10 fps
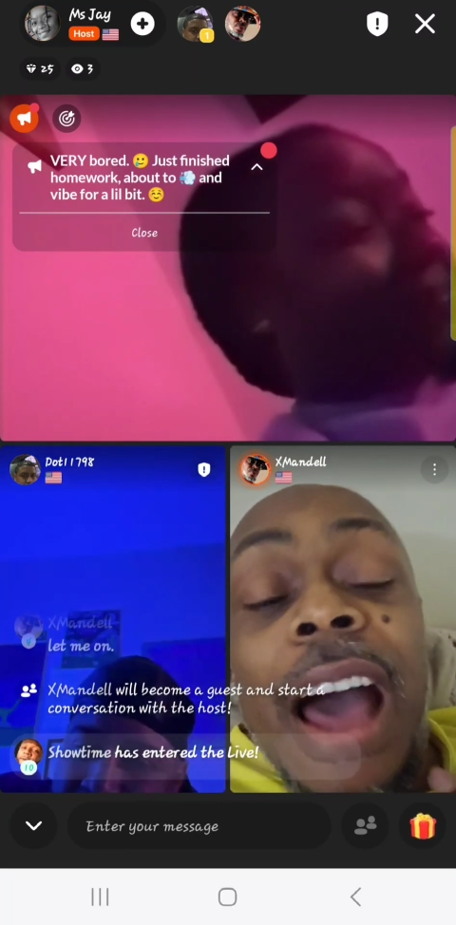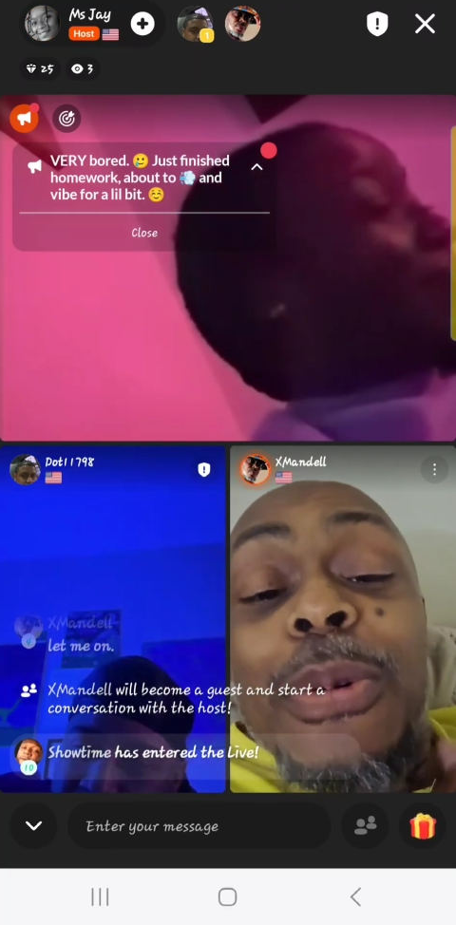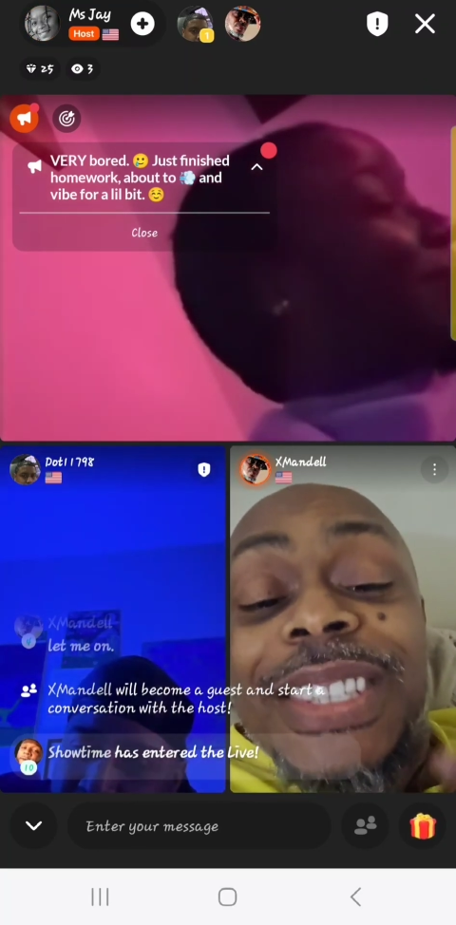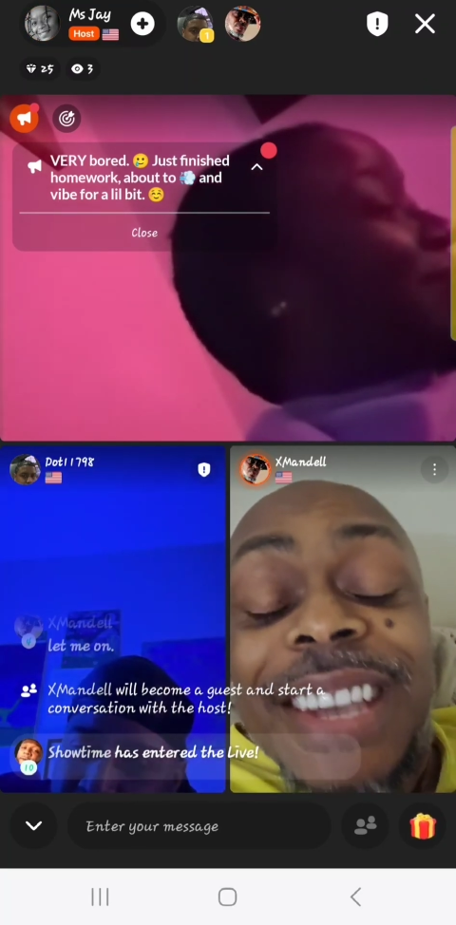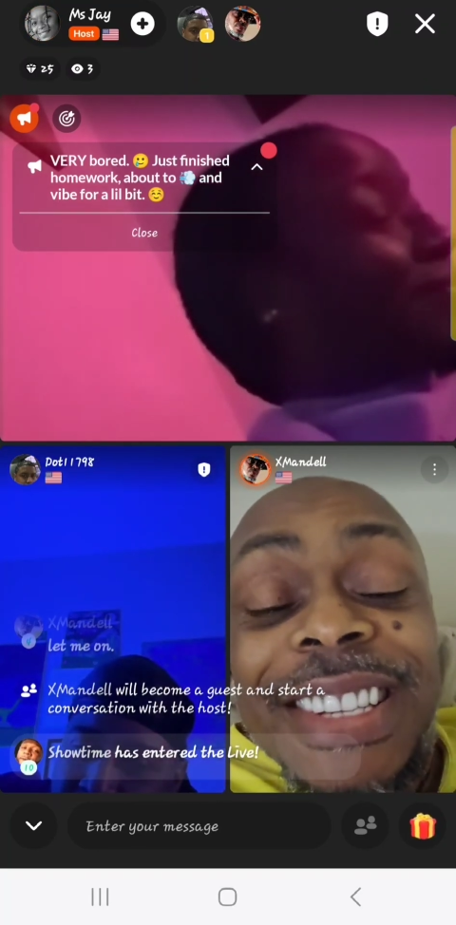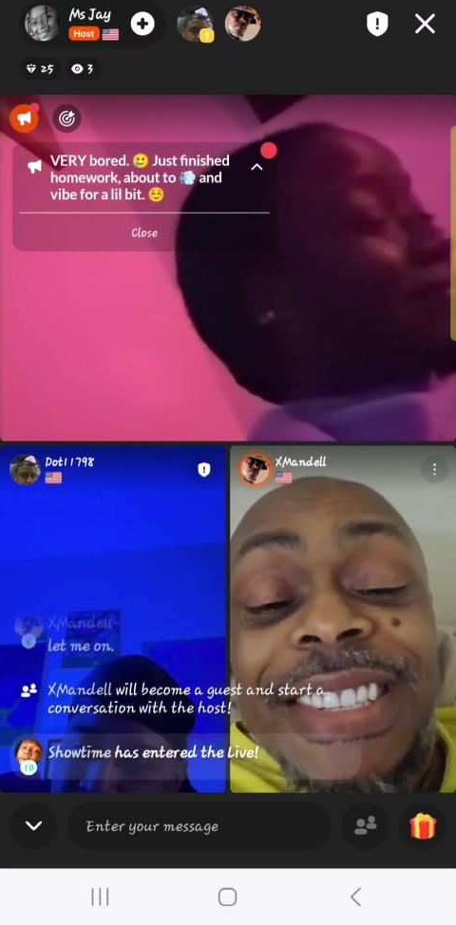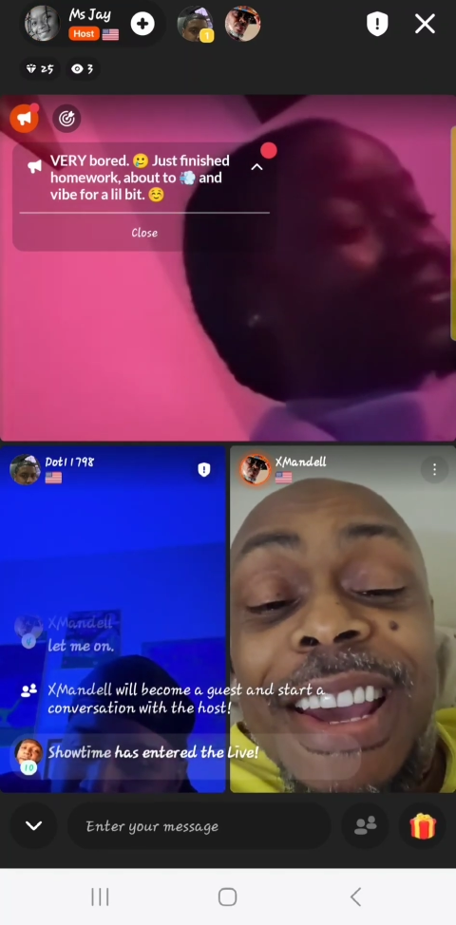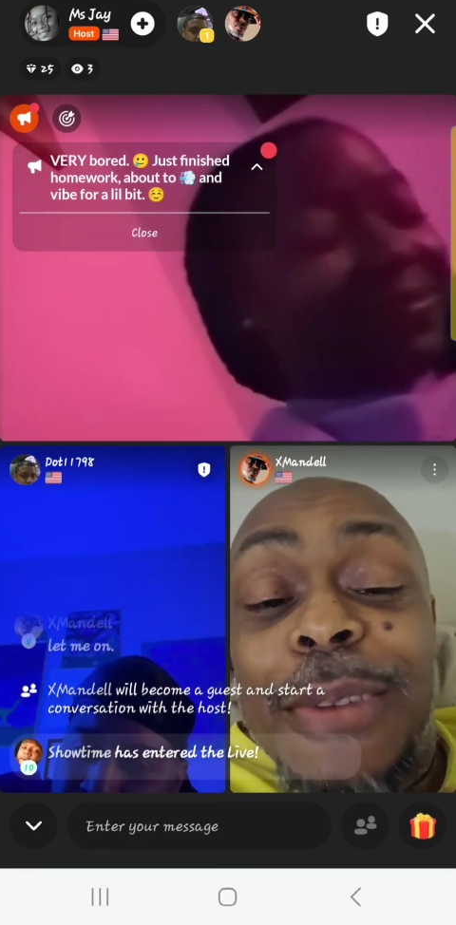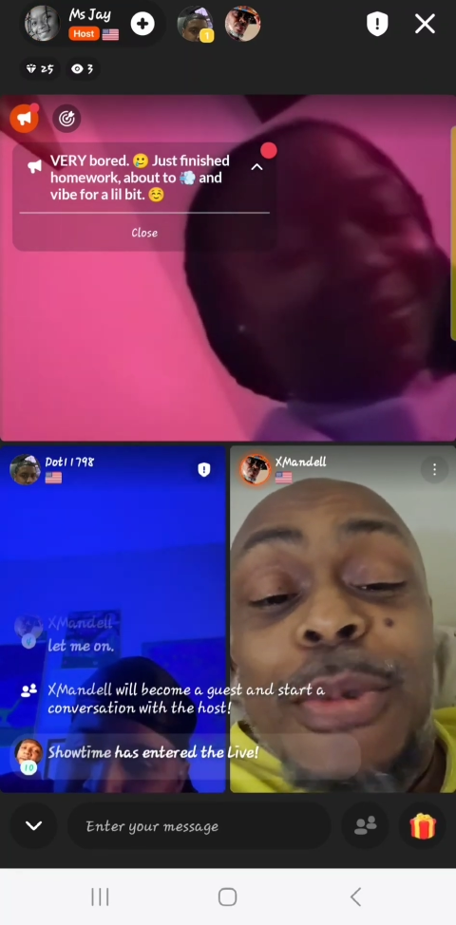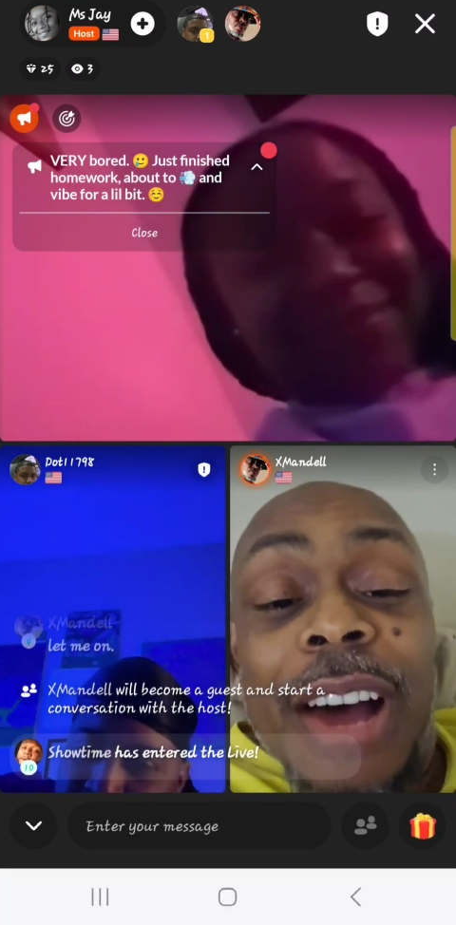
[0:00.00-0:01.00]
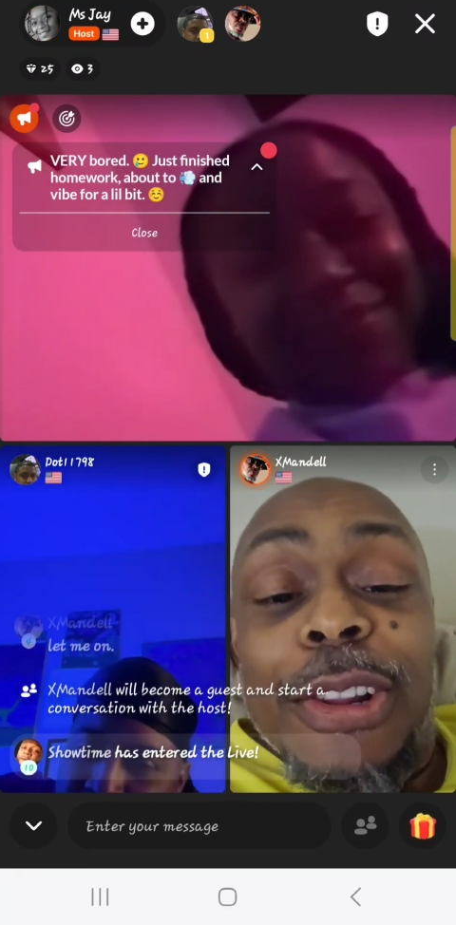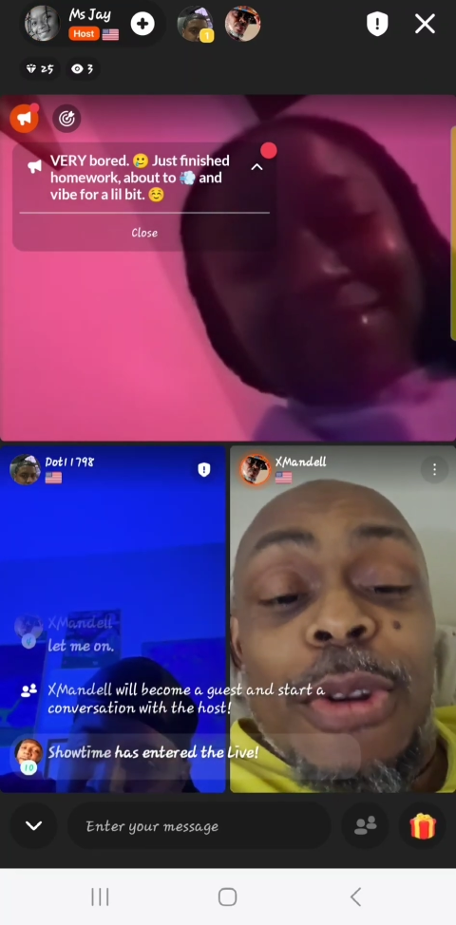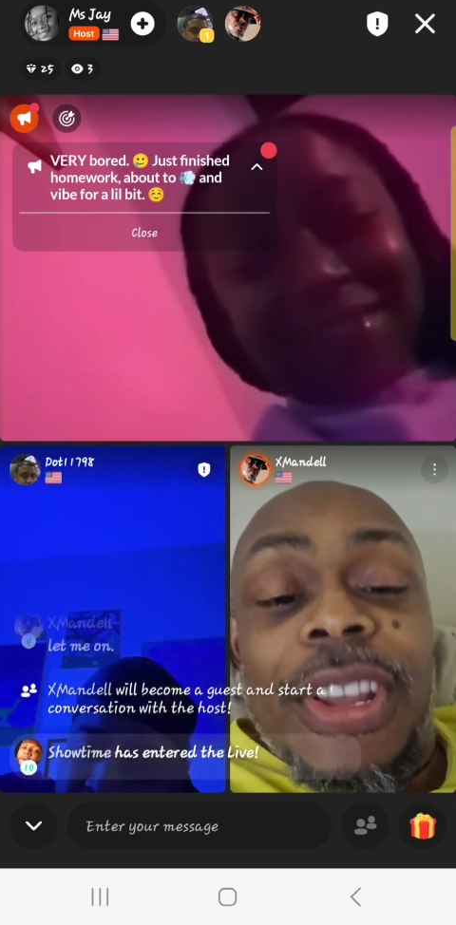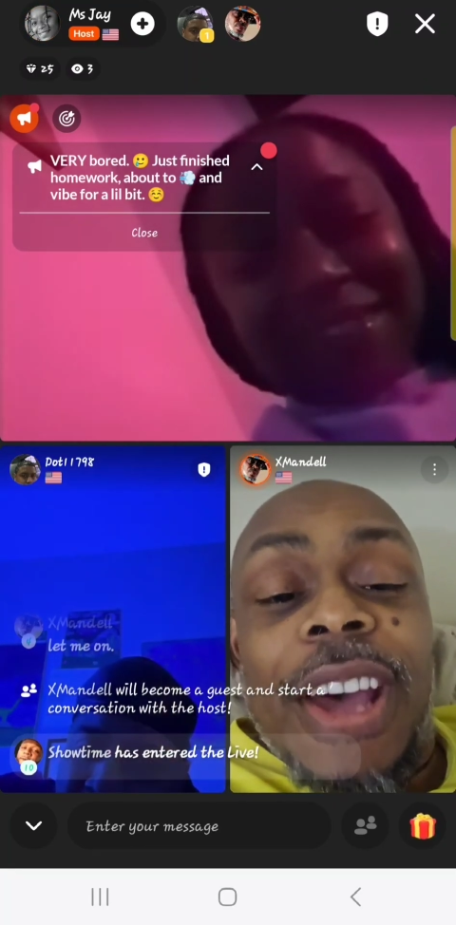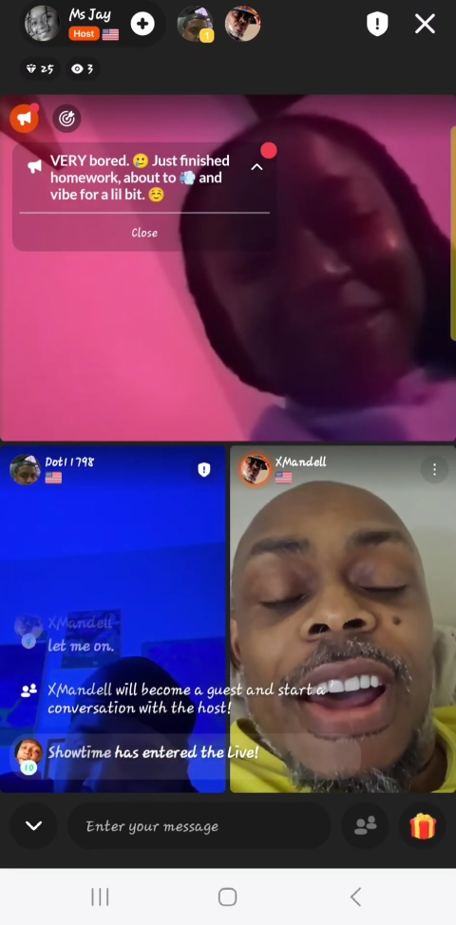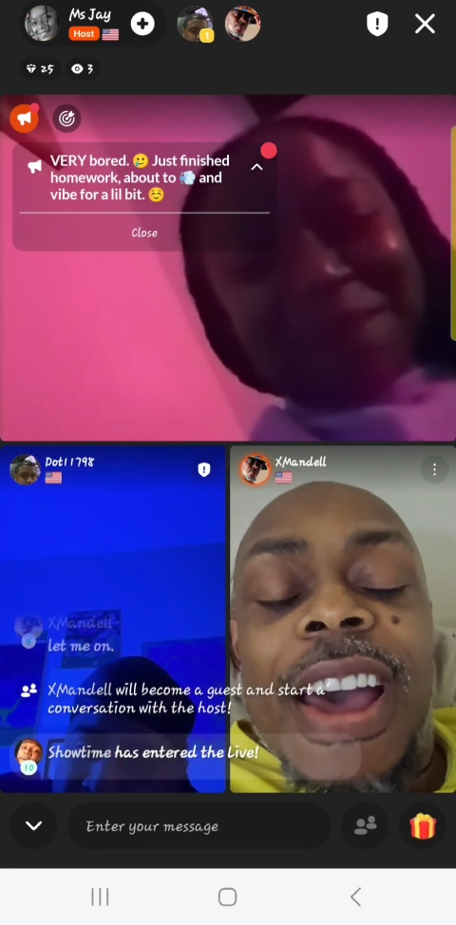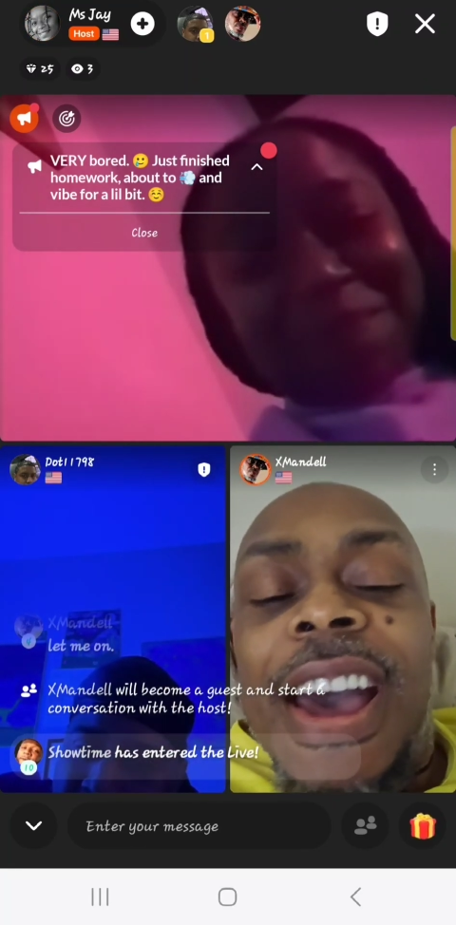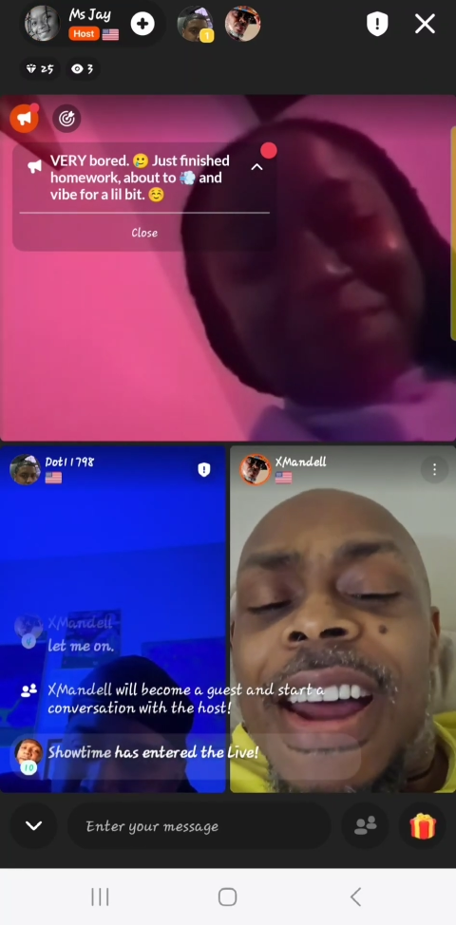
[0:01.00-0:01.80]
I was 16 when I learned that.